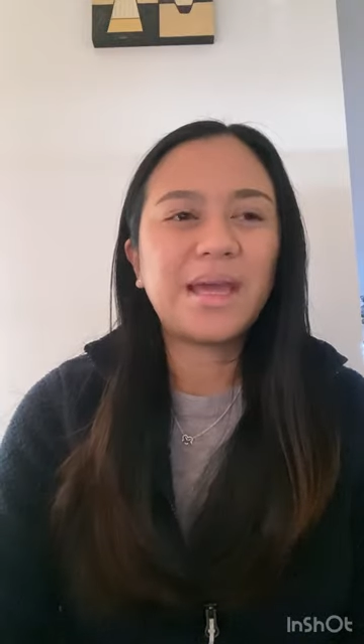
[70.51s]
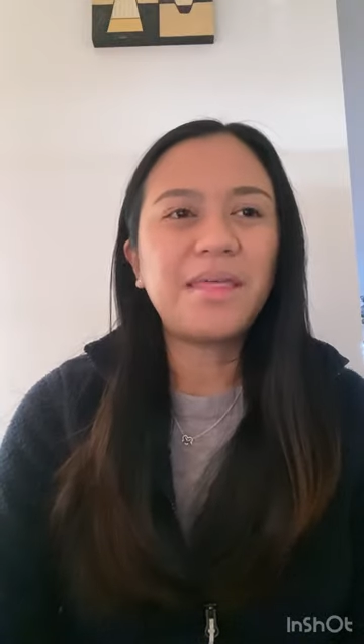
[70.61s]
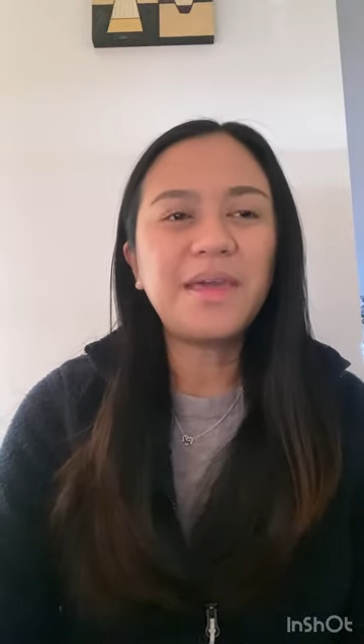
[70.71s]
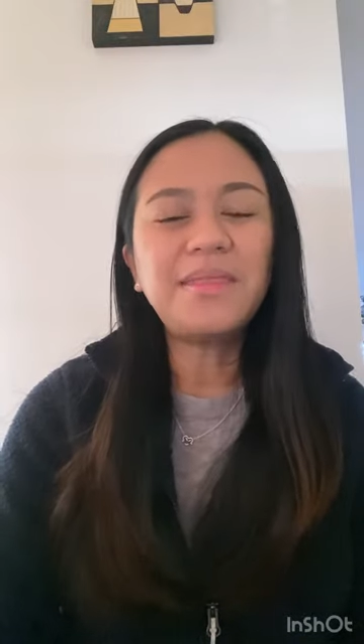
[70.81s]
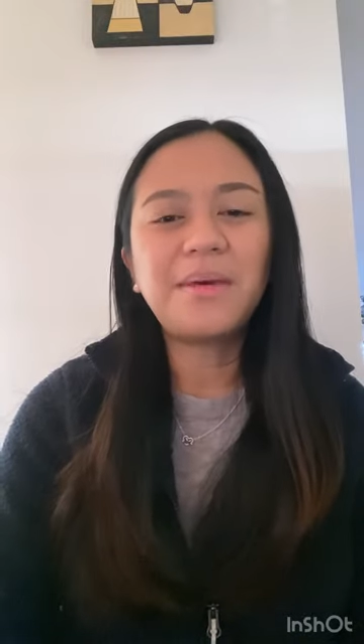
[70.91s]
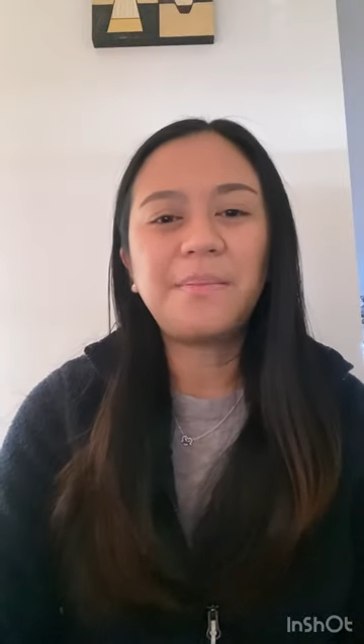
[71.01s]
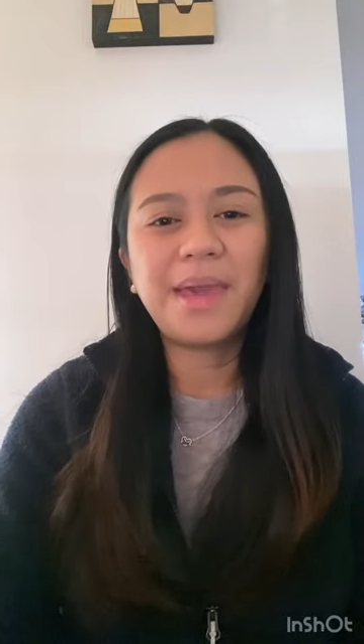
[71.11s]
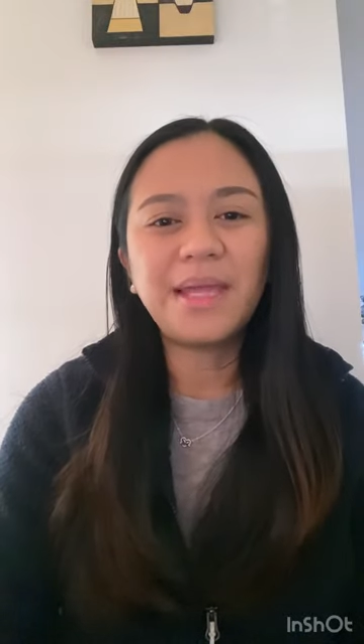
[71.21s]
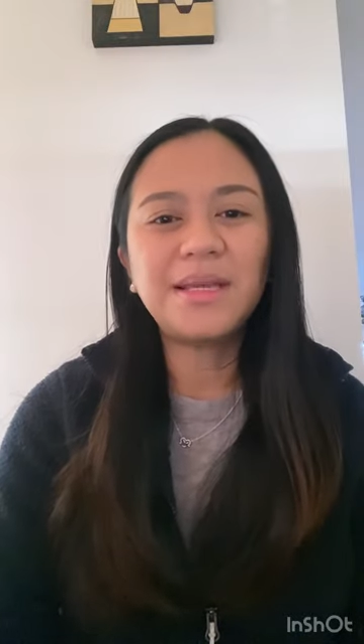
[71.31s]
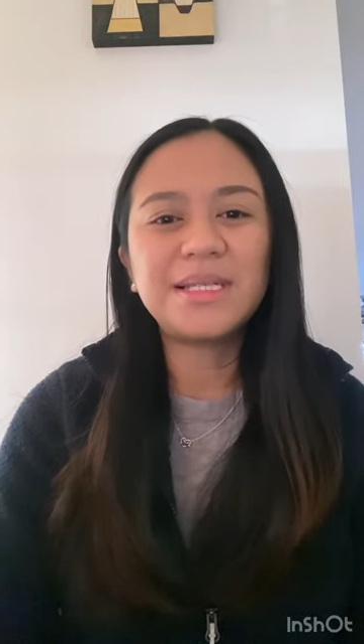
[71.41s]
I think the
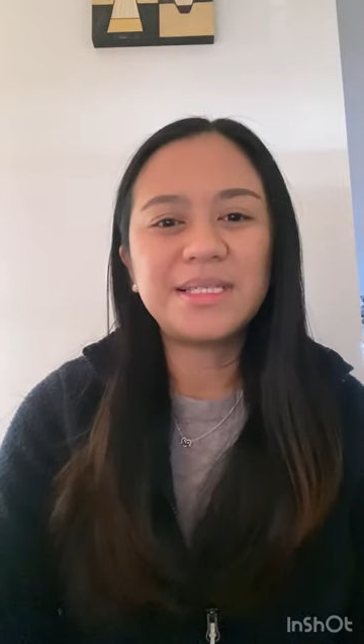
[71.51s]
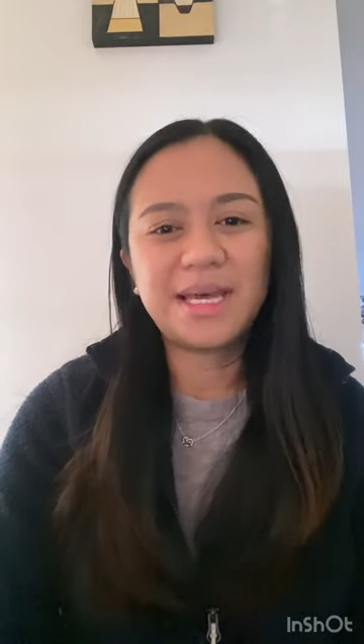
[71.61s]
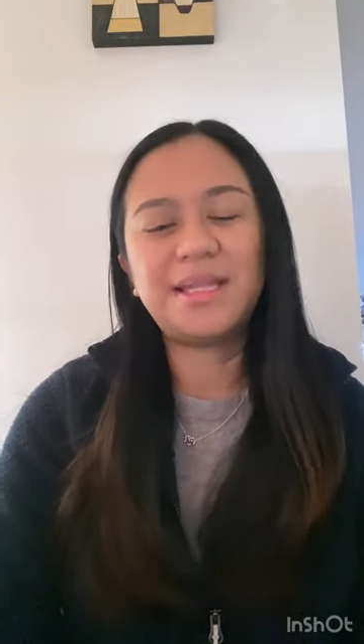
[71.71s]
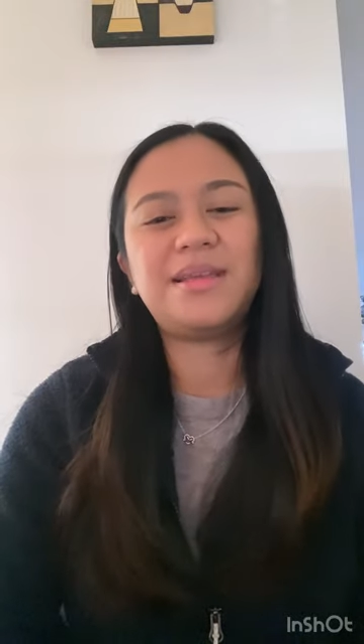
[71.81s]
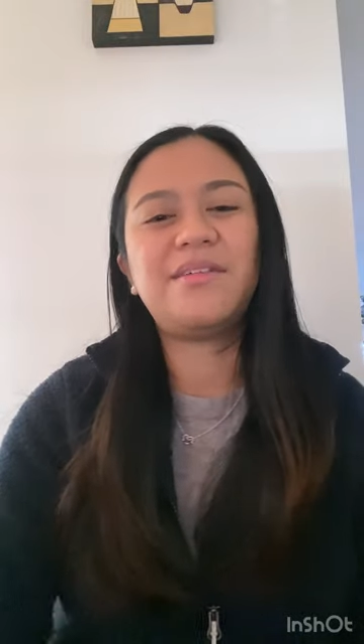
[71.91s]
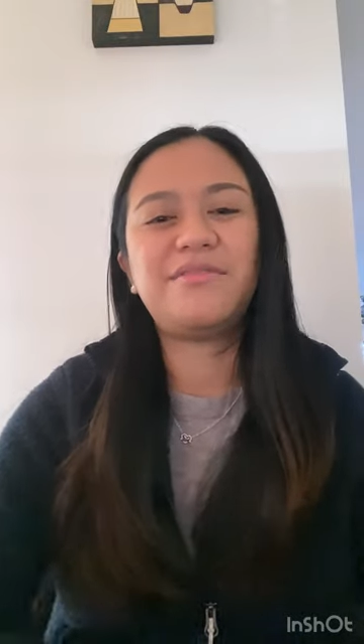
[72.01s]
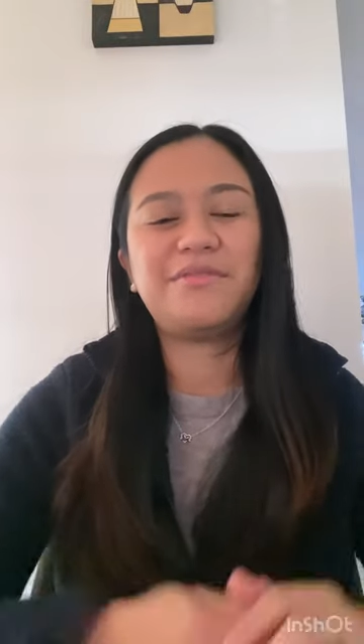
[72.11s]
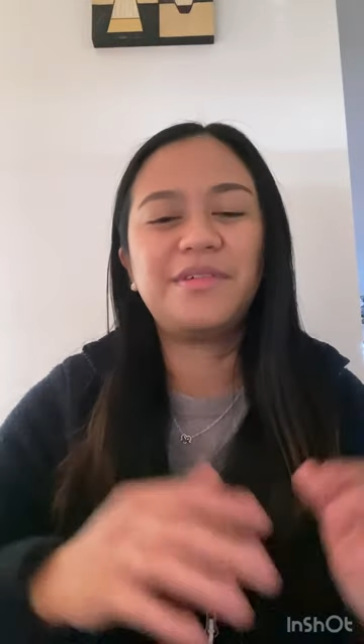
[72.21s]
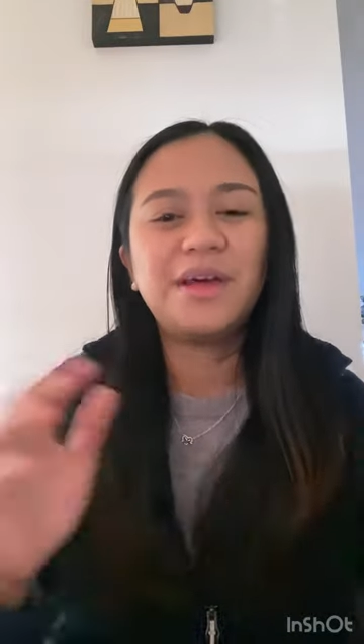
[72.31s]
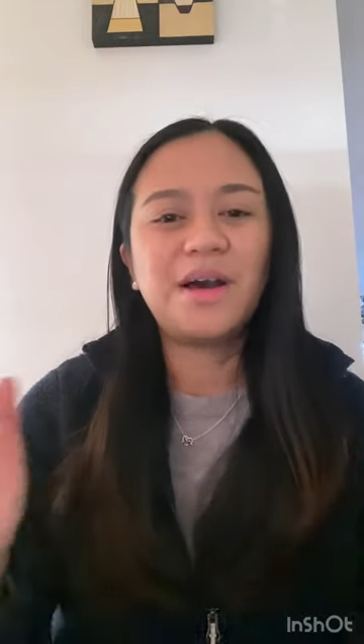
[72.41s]
main content of
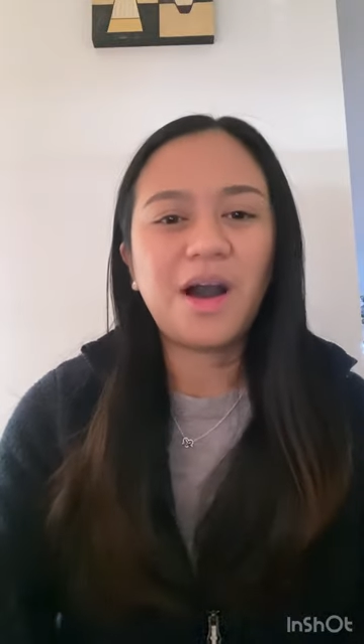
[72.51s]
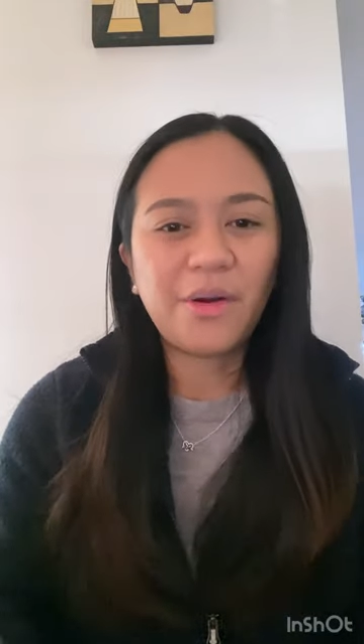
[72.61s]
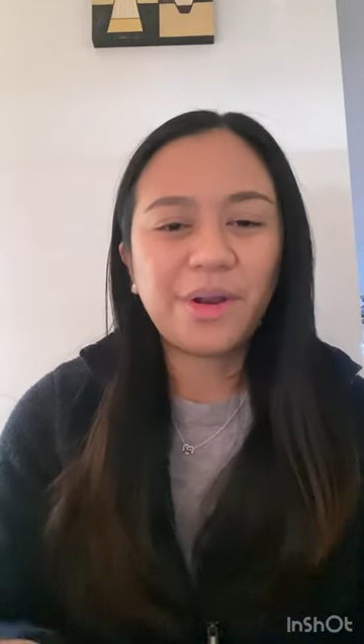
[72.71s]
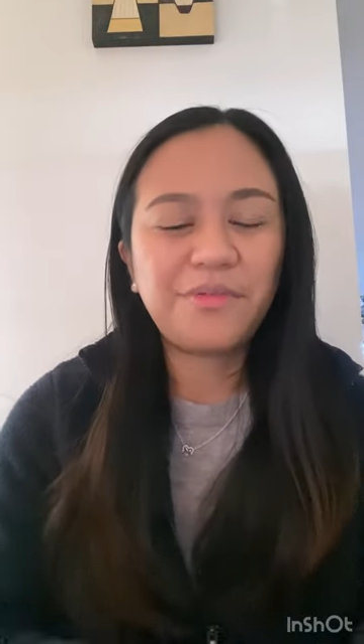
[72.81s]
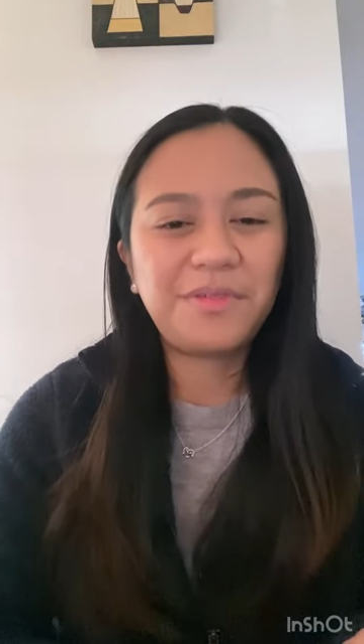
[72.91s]
our